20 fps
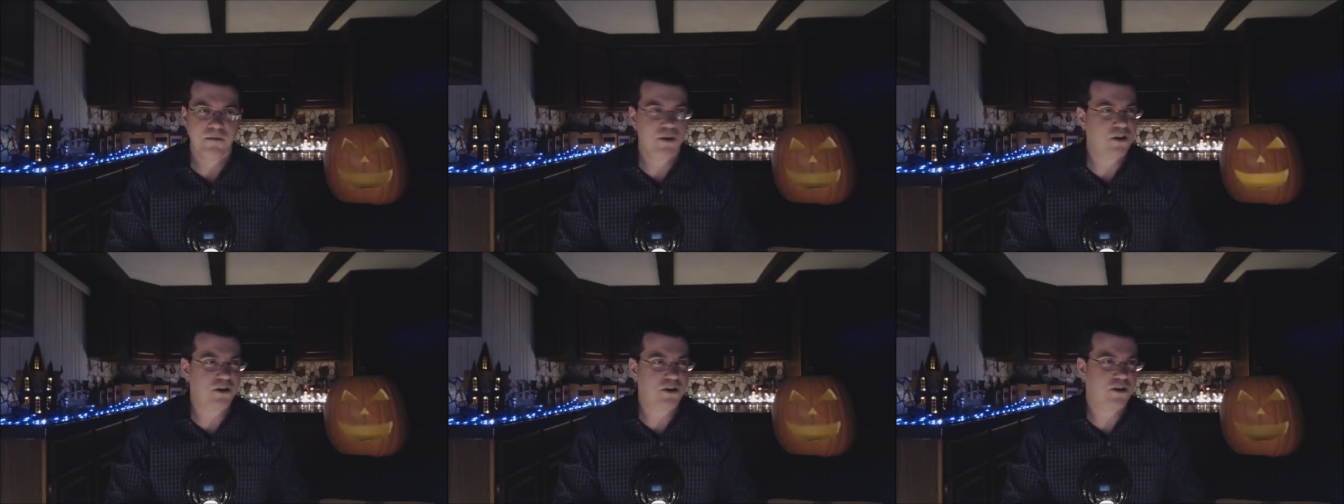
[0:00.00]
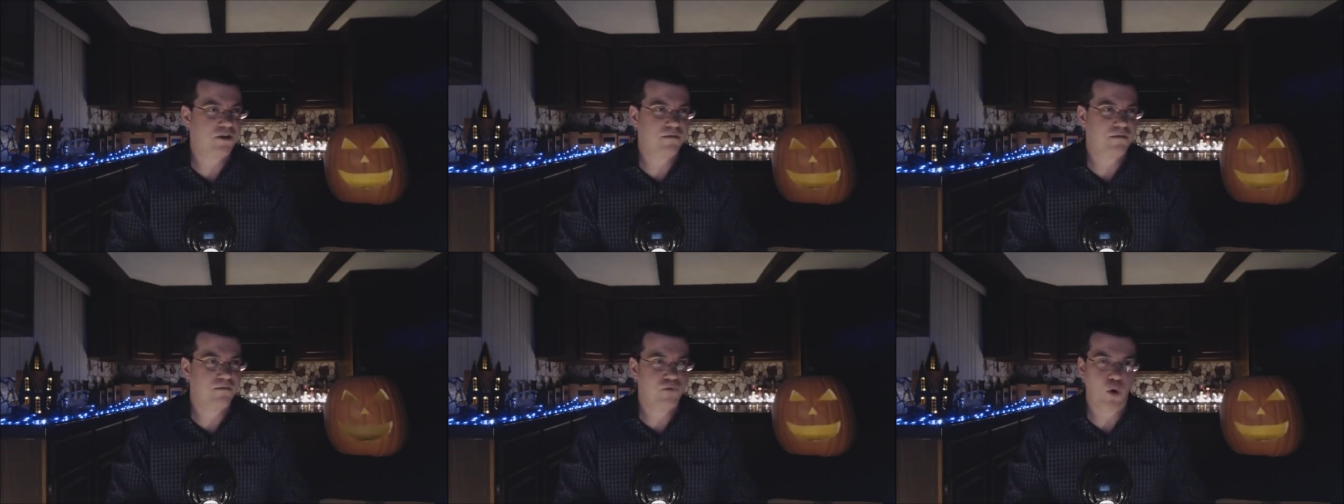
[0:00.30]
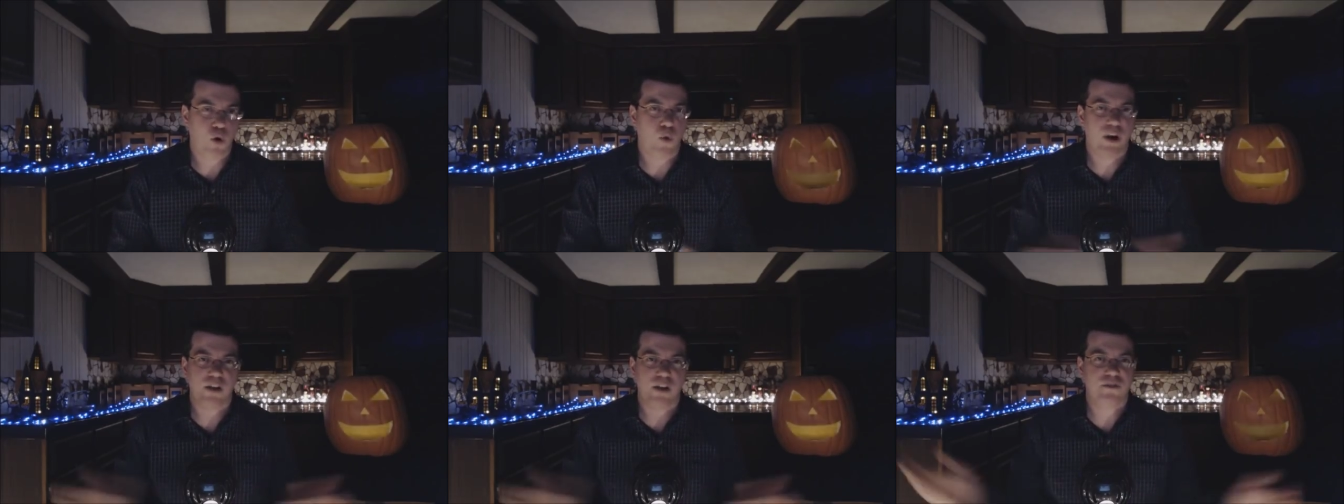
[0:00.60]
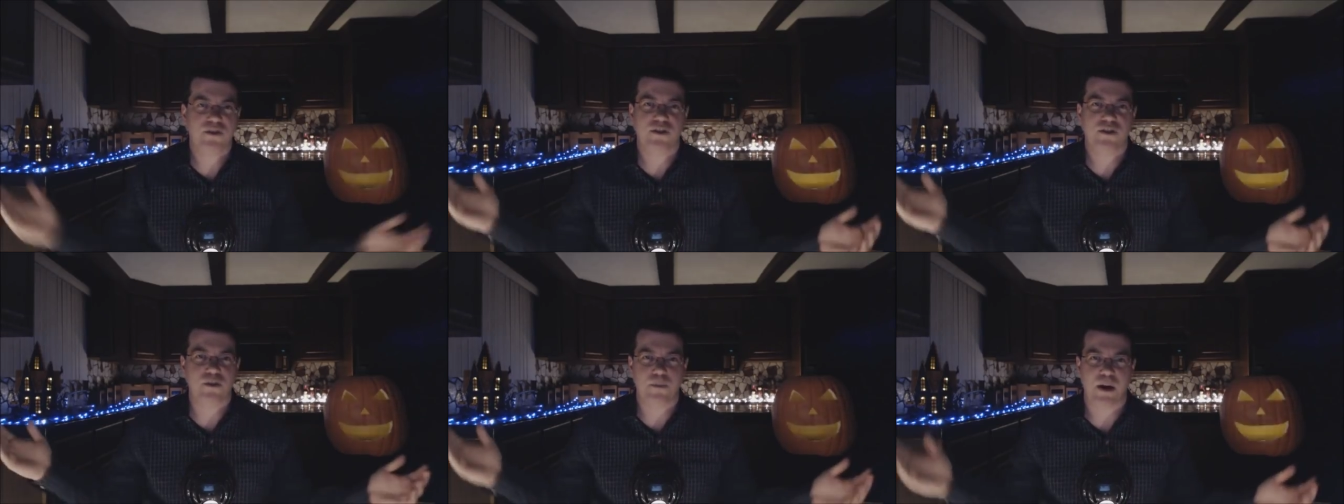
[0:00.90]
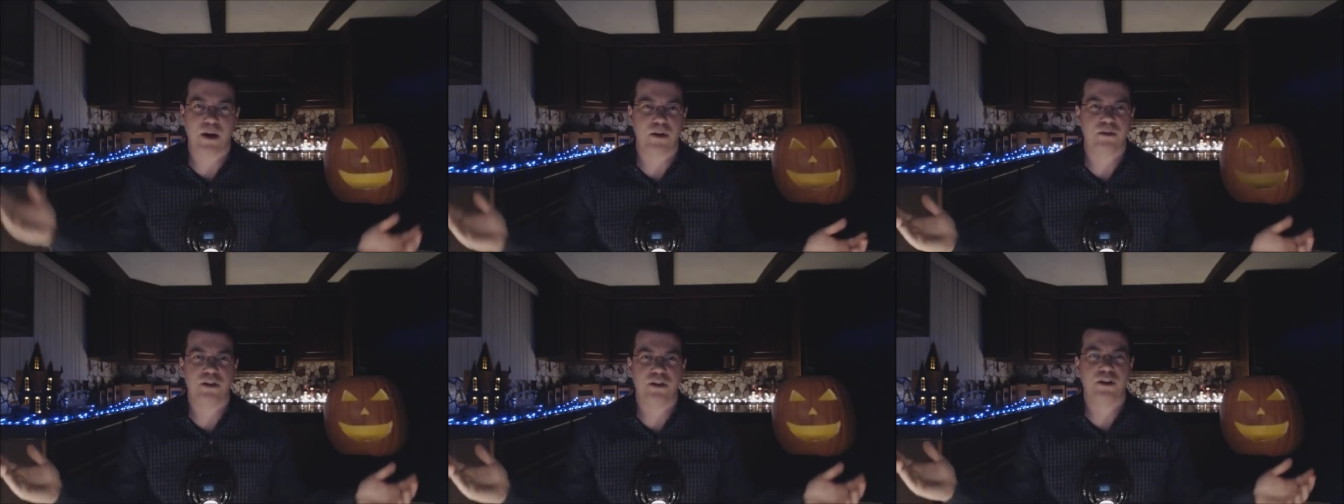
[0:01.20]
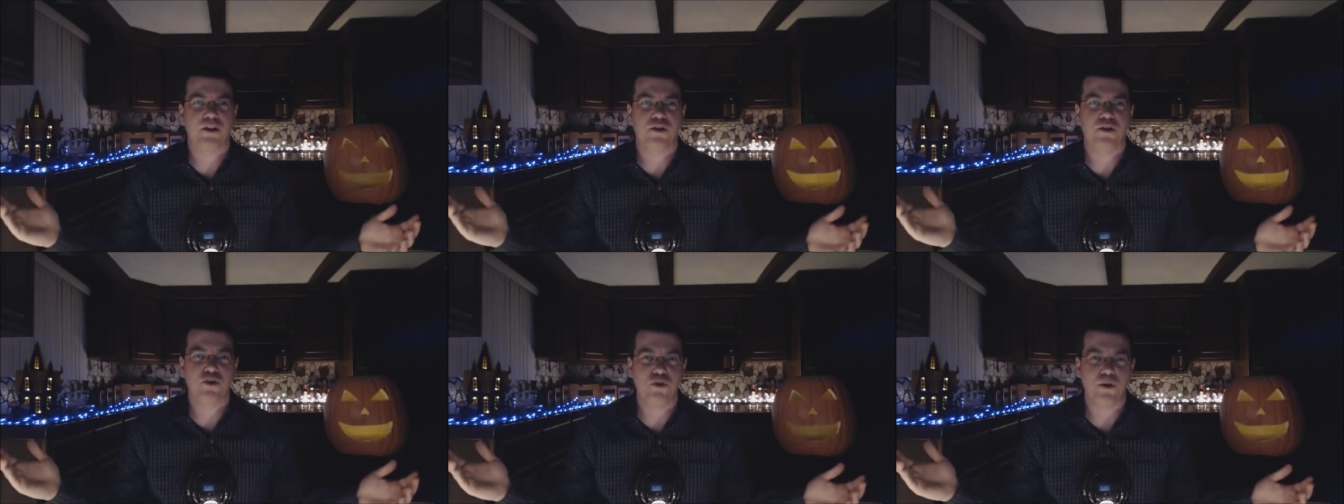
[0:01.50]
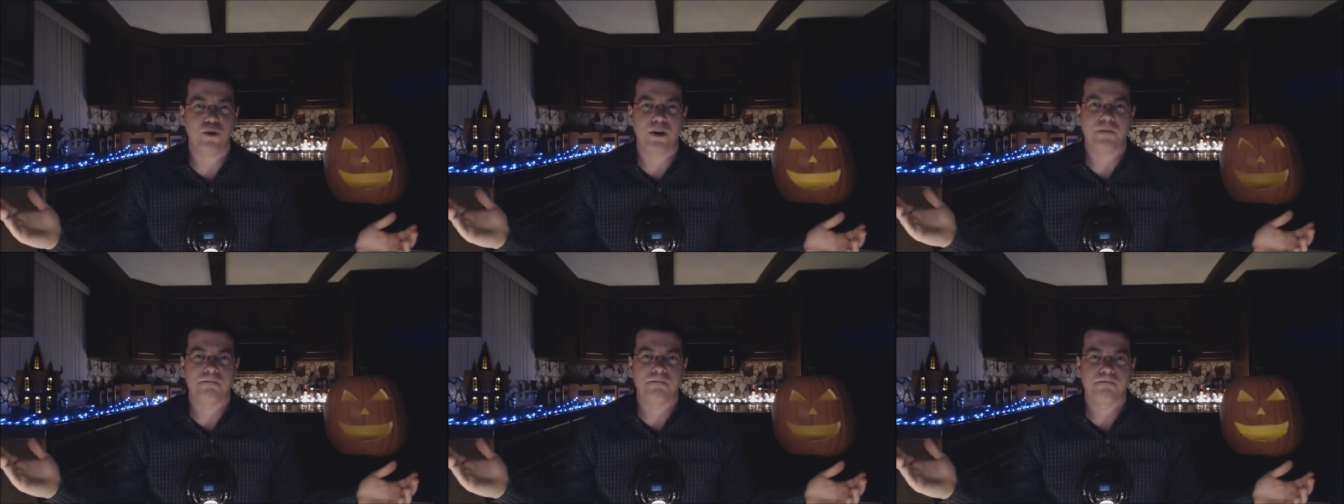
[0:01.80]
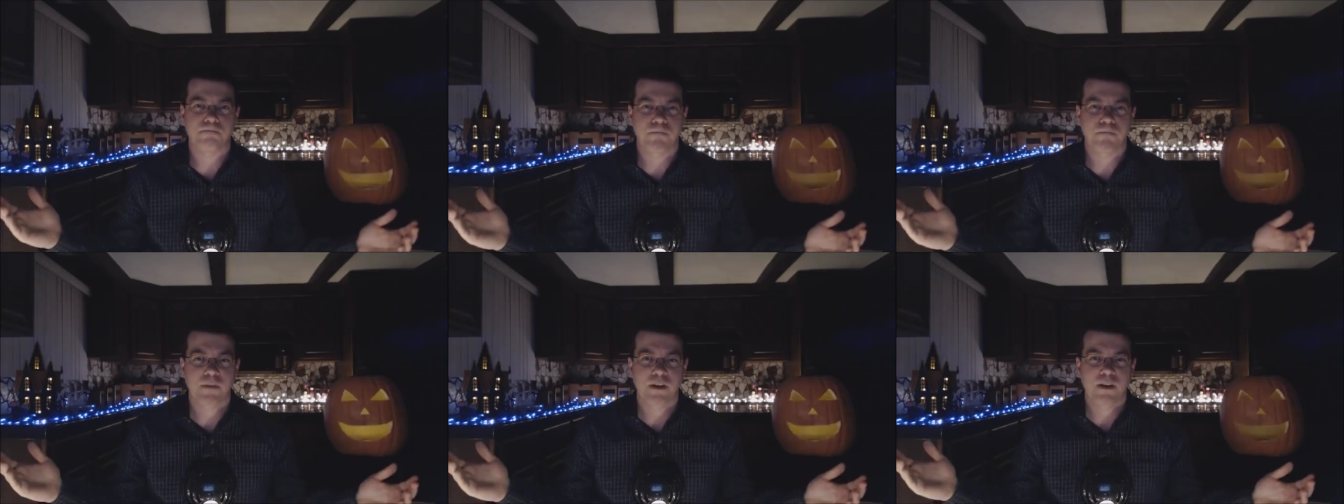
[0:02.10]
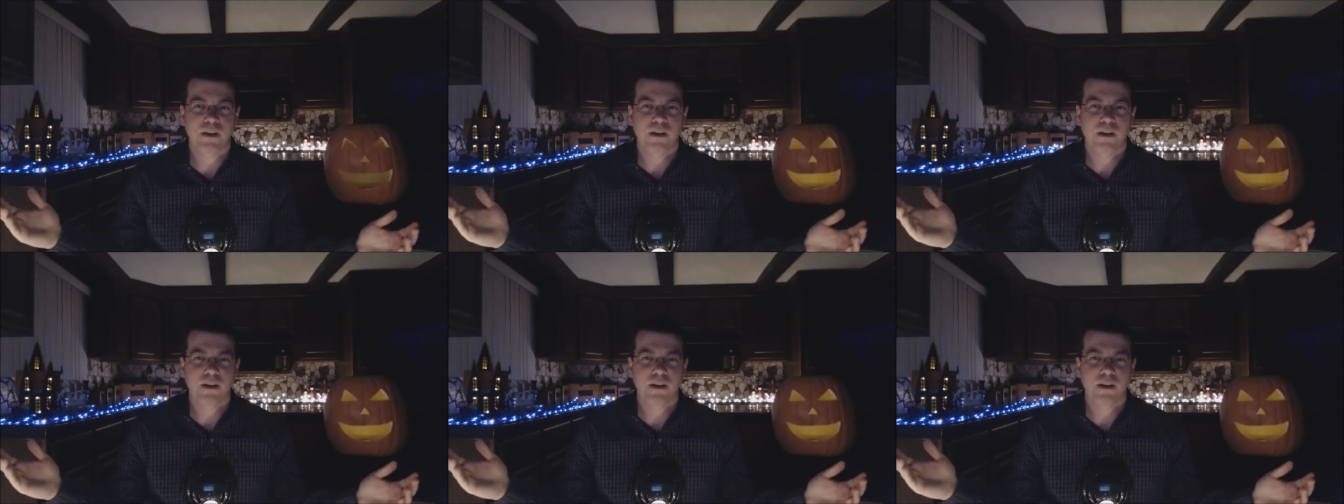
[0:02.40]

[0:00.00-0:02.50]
because no one else is apparently going to do it.